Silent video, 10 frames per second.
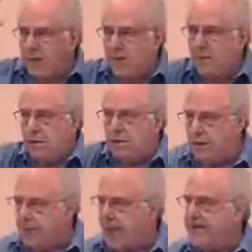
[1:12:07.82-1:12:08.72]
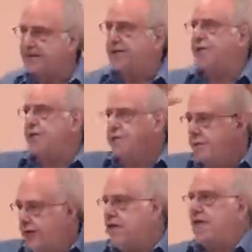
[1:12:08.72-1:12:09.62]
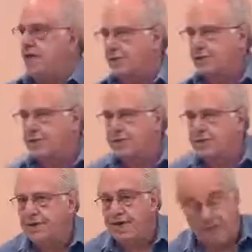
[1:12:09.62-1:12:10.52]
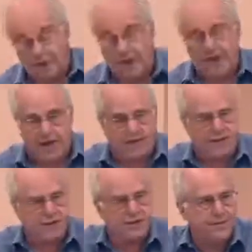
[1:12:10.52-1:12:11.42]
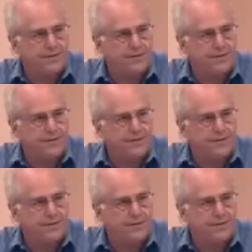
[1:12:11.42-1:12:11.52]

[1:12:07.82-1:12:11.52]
and appliances come, everything else.